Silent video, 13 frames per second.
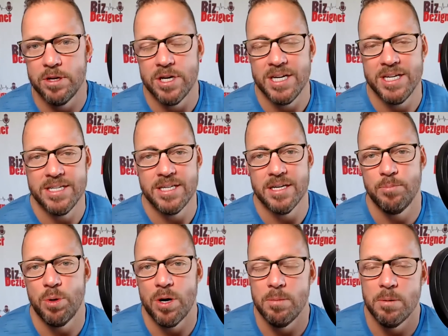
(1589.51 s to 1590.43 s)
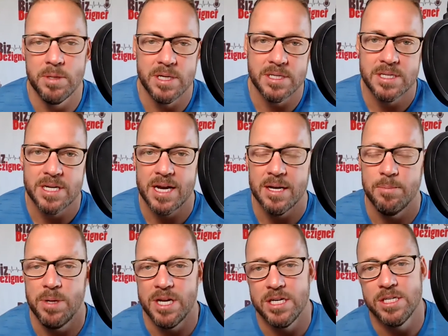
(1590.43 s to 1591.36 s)
there is probably a
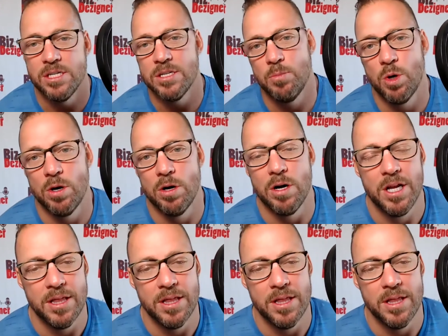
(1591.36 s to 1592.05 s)
sign-up page somewhere